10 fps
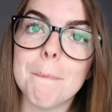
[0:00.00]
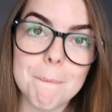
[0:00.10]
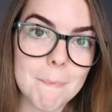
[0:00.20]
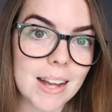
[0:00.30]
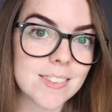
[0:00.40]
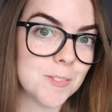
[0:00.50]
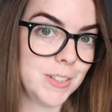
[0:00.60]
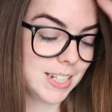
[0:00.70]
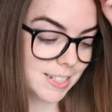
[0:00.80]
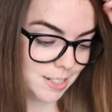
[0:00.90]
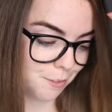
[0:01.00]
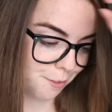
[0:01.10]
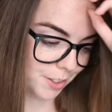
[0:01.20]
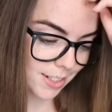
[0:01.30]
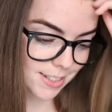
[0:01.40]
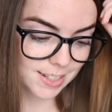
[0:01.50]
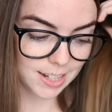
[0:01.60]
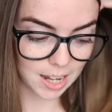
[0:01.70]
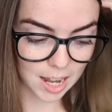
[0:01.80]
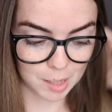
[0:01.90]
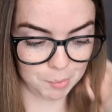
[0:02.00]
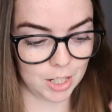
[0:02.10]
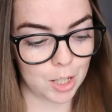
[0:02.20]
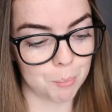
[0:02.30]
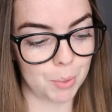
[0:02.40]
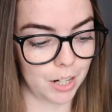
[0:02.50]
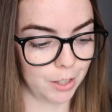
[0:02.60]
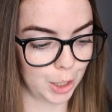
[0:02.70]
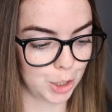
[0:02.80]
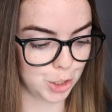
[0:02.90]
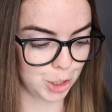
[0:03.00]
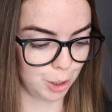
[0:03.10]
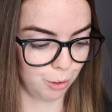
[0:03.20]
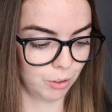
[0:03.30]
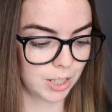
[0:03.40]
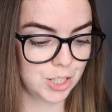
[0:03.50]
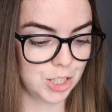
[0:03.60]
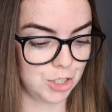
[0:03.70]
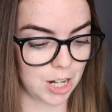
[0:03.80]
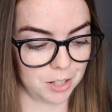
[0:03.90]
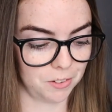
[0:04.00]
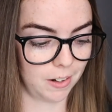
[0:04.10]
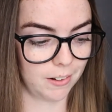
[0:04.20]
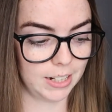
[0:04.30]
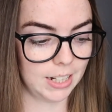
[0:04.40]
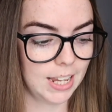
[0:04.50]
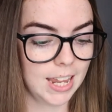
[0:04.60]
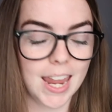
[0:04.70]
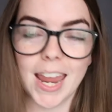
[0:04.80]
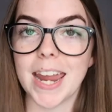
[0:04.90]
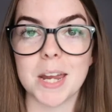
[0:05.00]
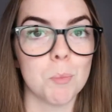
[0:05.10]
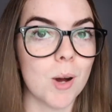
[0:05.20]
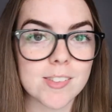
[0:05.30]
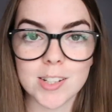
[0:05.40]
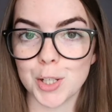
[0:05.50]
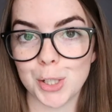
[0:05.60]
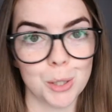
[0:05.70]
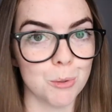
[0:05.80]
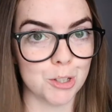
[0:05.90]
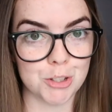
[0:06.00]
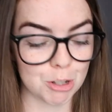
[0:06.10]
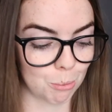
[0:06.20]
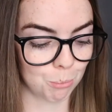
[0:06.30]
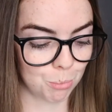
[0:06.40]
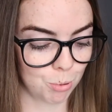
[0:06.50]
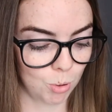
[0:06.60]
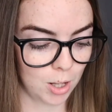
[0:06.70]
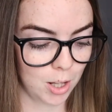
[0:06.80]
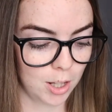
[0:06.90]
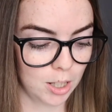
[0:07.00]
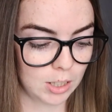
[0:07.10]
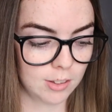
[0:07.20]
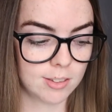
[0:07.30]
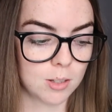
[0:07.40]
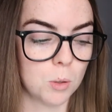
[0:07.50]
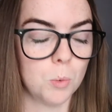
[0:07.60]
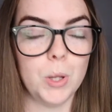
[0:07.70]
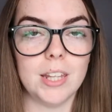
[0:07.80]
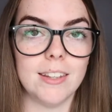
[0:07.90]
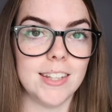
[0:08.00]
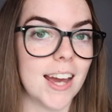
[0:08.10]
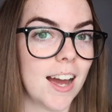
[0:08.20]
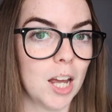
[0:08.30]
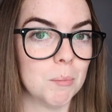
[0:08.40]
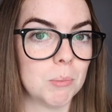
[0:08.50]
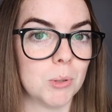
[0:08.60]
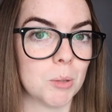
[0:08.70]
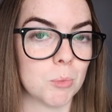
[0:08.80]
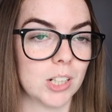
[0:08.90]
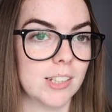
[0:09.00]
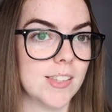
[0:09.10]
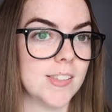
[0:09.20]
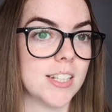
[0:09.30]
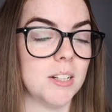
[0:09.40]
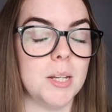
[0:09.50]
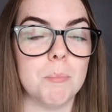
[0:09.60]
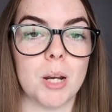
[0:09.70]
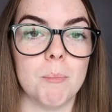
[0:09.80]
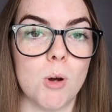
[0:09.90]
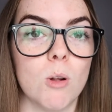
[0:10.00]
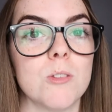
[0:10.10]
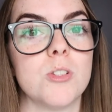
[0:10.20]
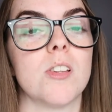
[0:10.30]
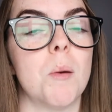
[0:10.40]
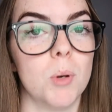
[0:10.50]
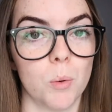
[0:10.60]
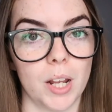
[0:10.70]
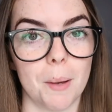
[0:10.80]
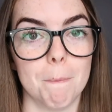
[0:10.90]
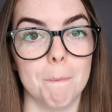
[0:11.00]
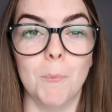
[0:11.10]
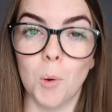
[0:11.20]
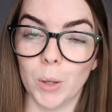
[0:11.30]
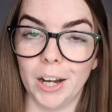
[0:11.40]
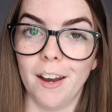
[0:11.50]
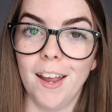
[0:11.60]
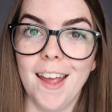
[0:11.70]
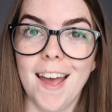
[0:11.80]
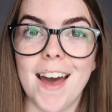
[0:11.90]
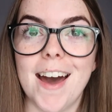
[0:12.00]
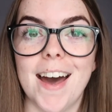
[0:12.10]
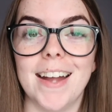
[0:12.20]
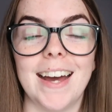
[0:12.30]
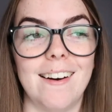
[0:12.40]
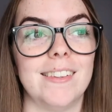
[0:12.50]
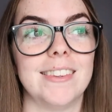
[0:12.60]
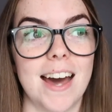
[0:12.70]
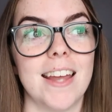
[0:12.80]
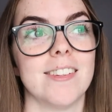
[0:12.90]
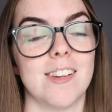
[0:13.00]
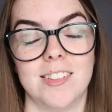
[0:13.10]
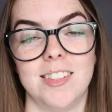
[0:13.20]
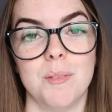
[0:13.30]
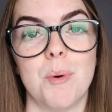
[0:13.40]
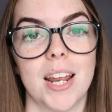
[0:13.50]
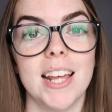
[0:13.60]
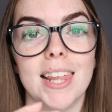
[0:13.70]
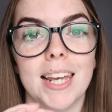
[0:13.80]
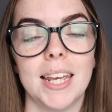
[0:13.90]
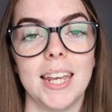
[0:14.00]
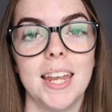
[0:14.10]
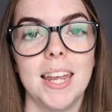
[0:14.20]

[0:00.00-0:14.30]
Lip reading: massively different. I mean, comparing June to January, it wasn't a huge jump. So yeah, I'm uploading more consistently, but I'm also just uploading more. And that is honestly what I think